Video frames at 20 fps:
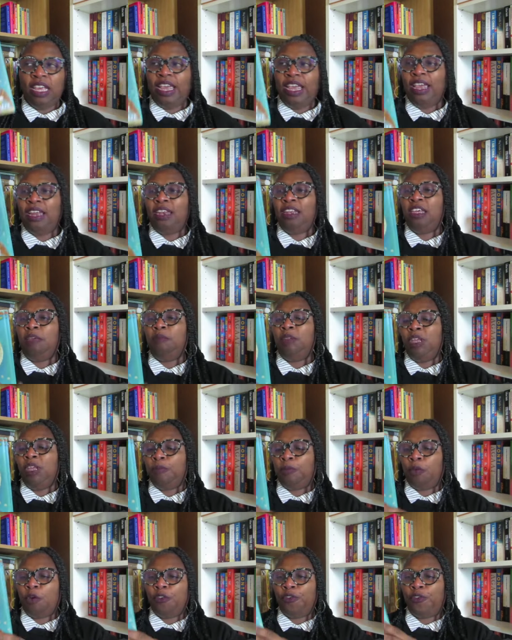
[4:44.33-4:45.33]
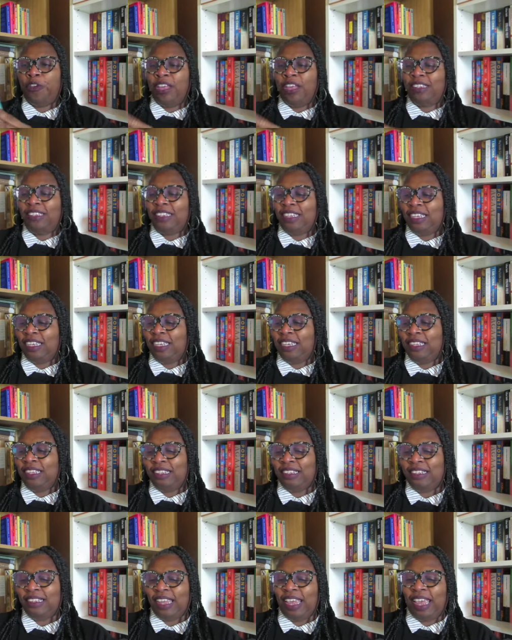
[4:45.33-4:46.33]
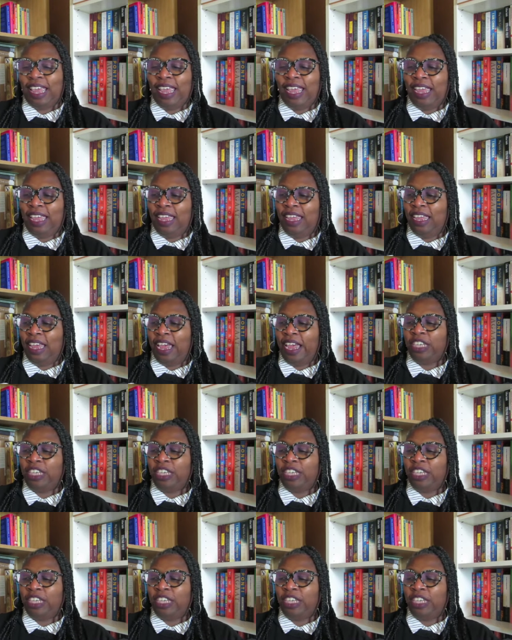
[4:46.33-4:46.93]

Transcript: And Emmelie Prophète is a